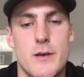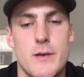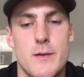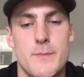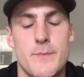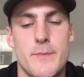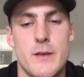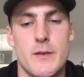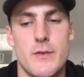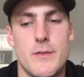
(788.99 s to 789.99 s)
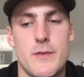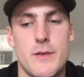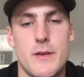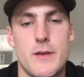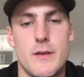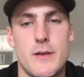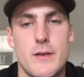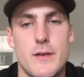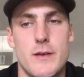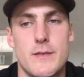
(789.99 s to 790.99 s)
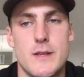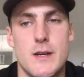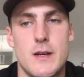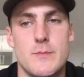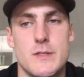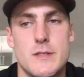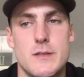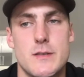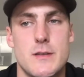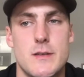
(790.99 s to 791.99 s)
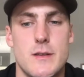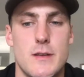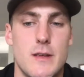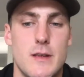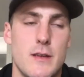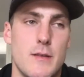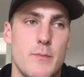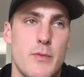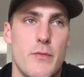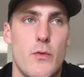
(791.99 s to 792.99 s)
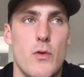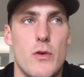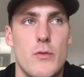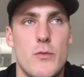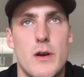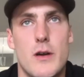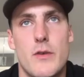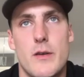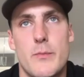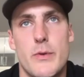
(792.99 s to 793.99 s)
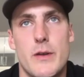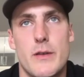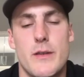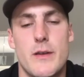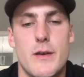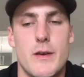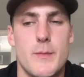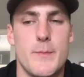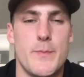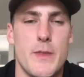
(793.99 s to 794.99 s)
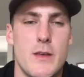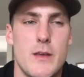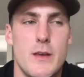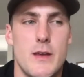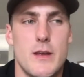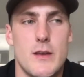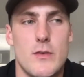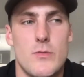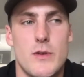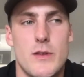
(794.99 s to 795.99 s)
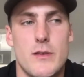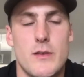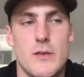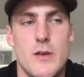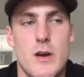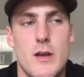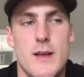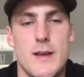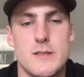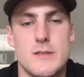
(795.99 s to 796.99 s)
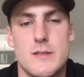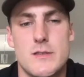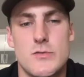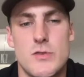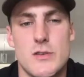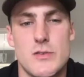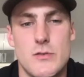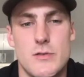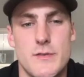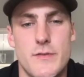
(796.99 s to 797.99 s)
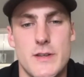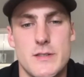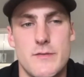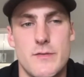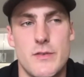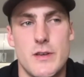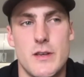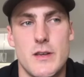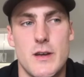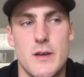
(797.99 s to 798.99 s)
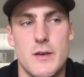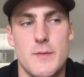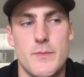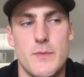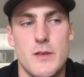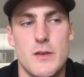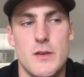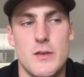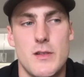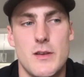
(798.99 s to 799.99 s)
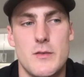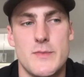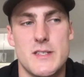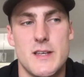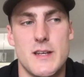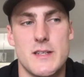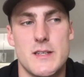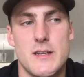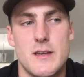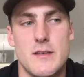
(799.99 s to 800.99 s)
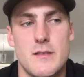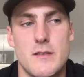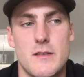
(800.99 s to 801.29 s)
I think at times before, wherever I've been, when you're not as structural defensively, little mistakes can,